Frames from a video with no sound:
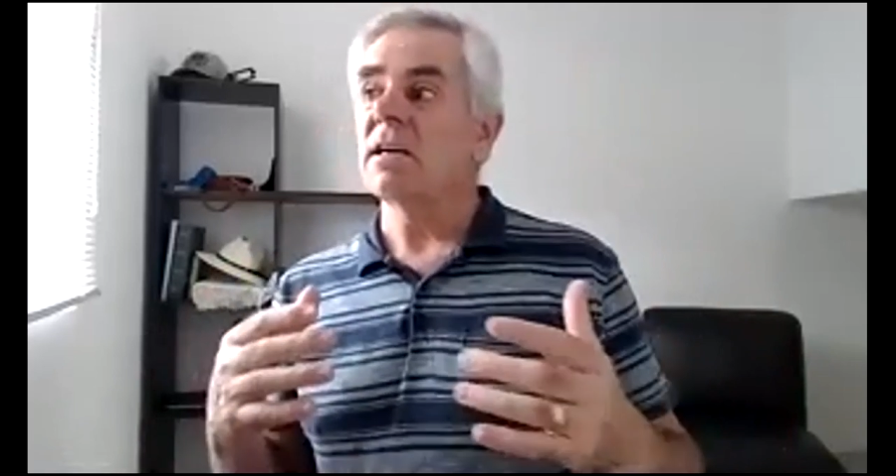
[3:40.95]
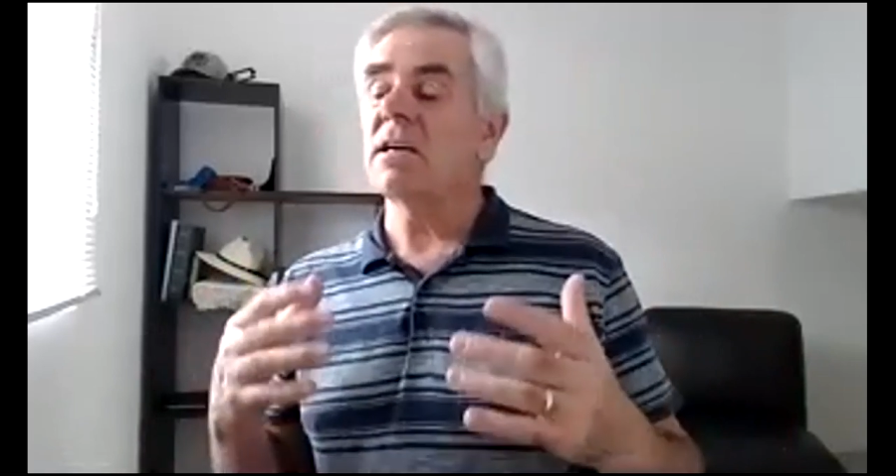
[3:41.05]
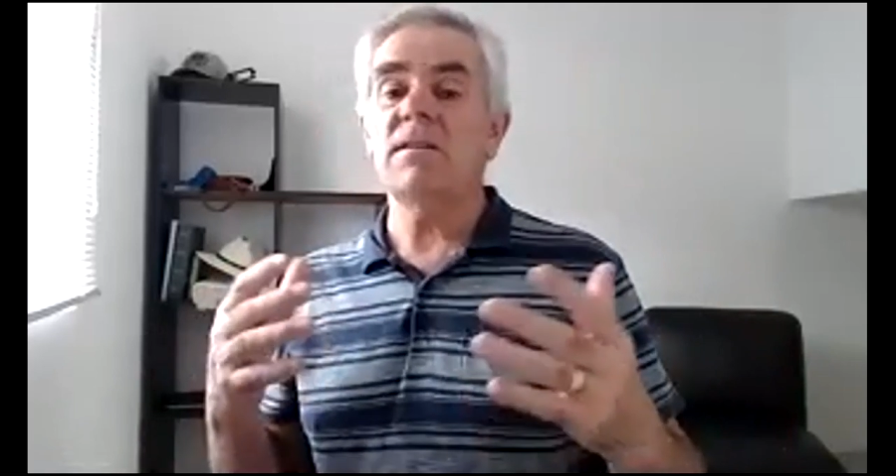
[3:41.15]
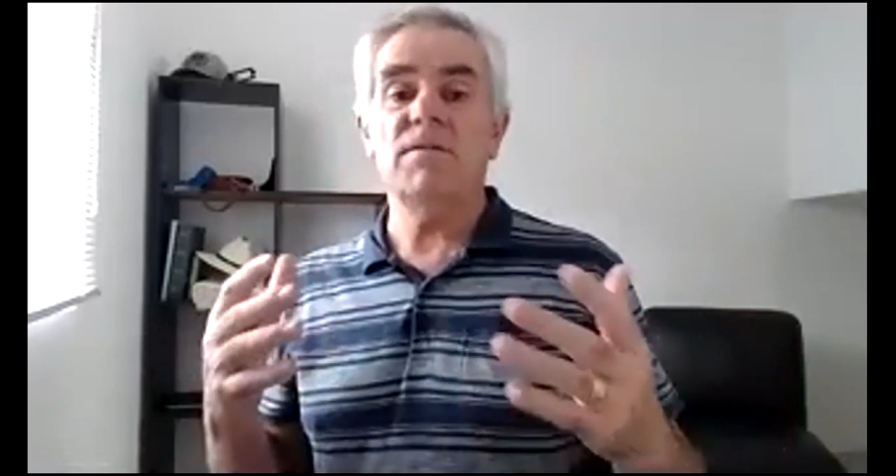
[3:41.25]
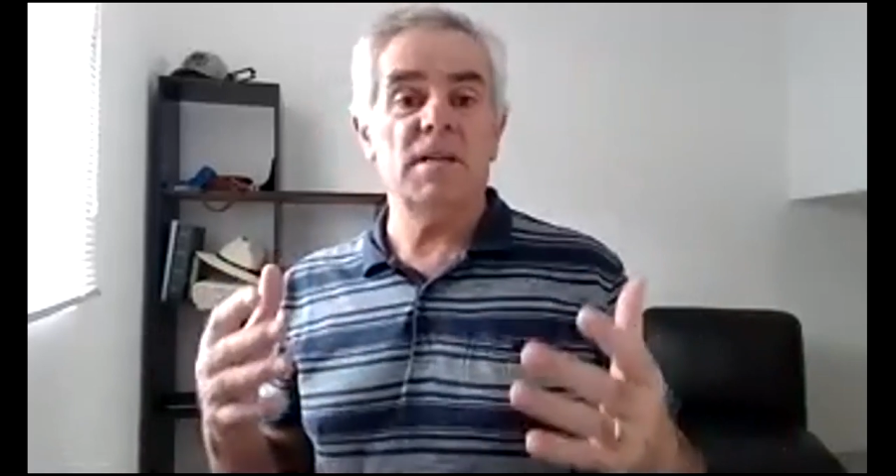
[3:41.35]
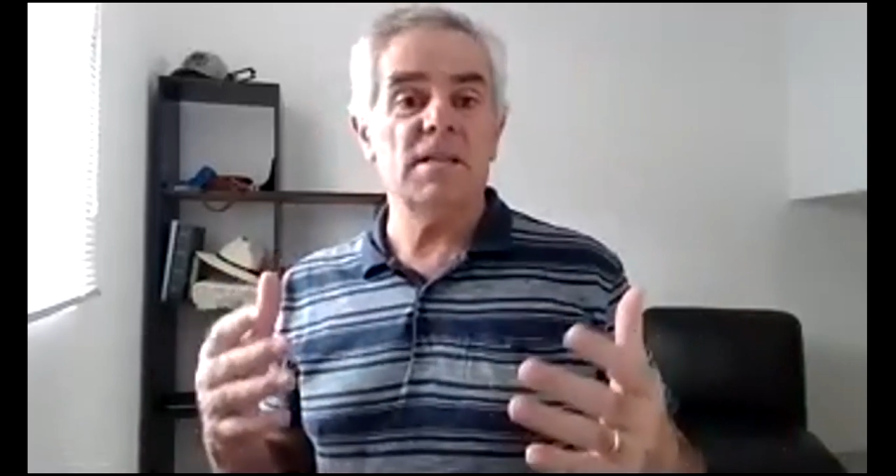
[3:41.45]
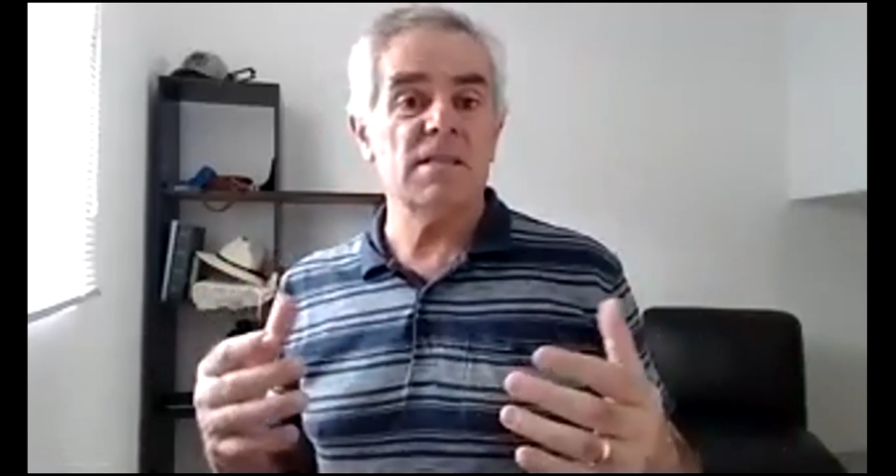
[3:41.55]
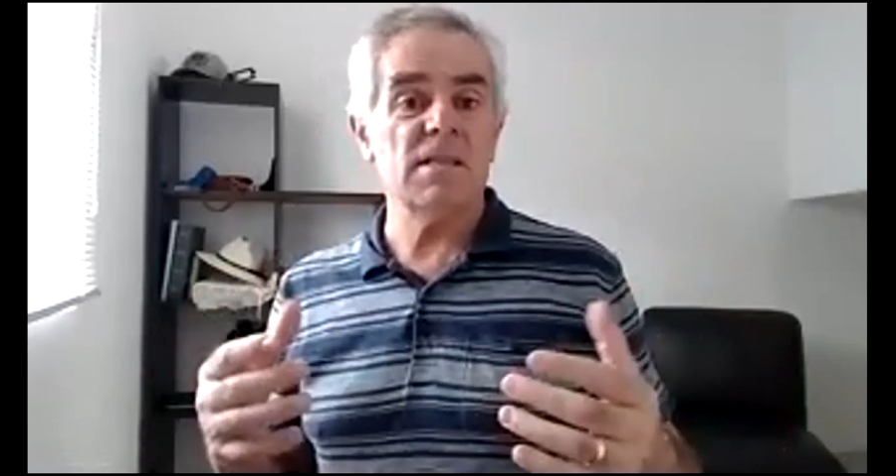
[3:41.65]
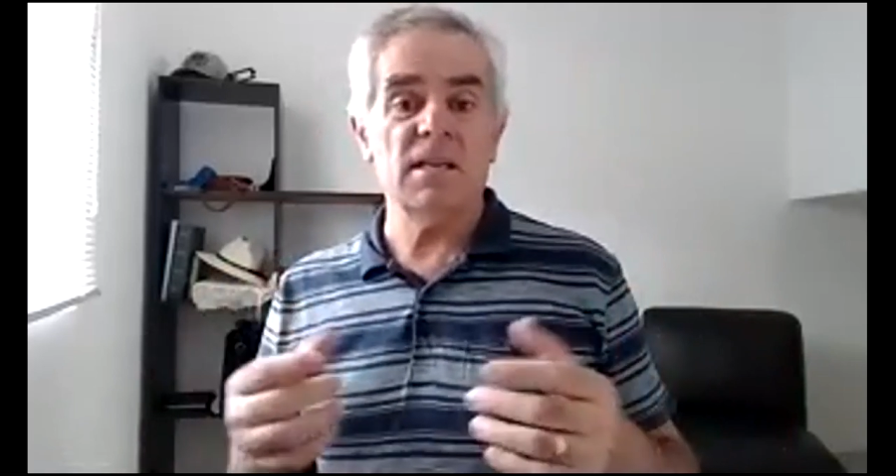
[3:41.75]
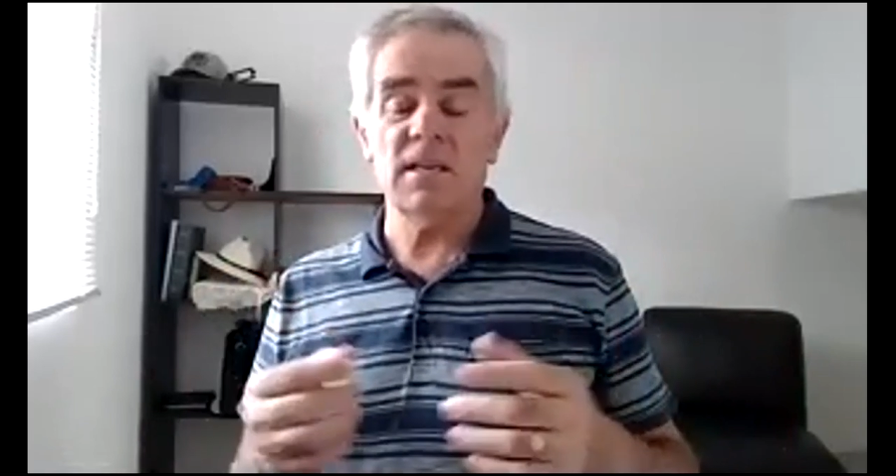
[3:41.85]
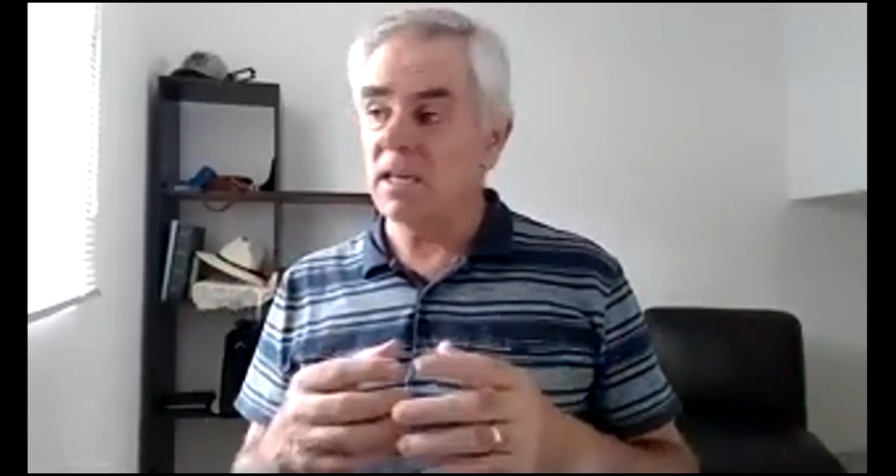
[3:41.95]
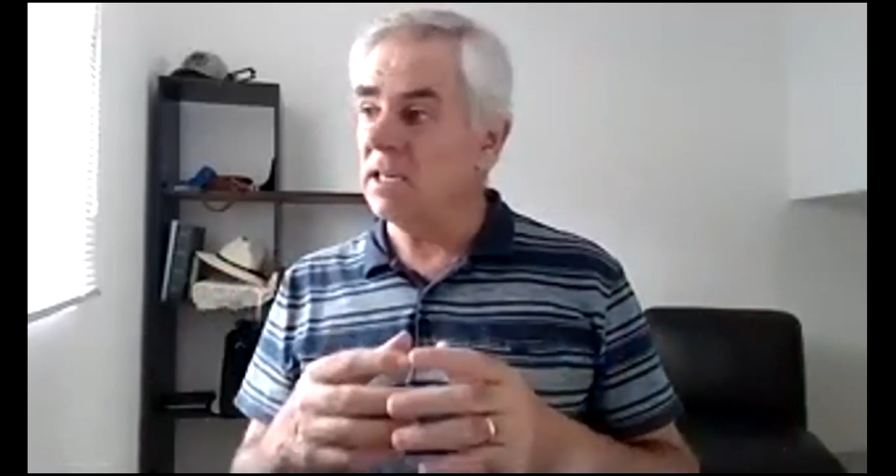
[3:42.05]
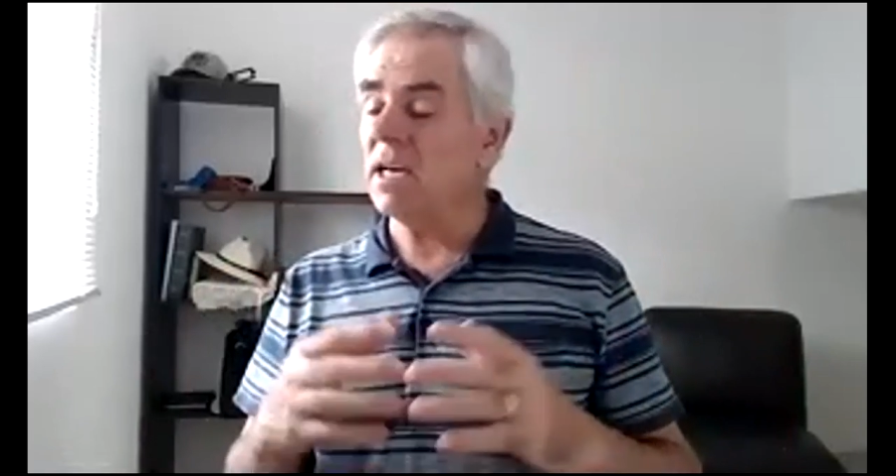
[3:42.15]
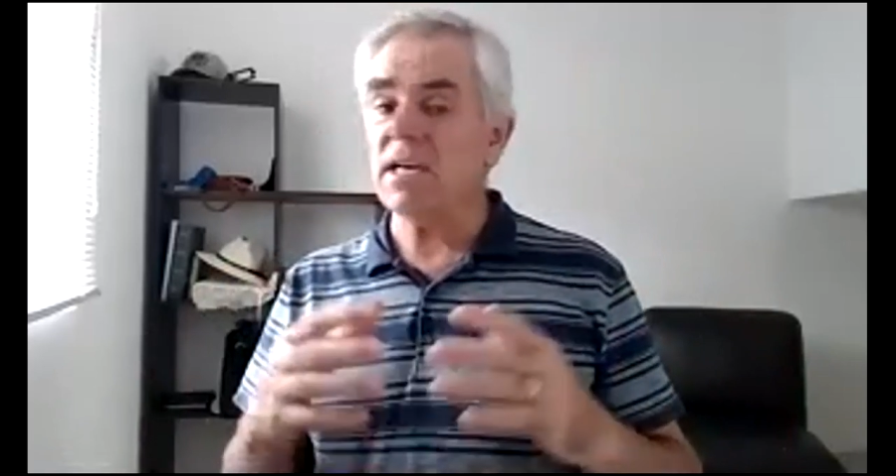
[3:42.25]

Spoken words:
convincing, any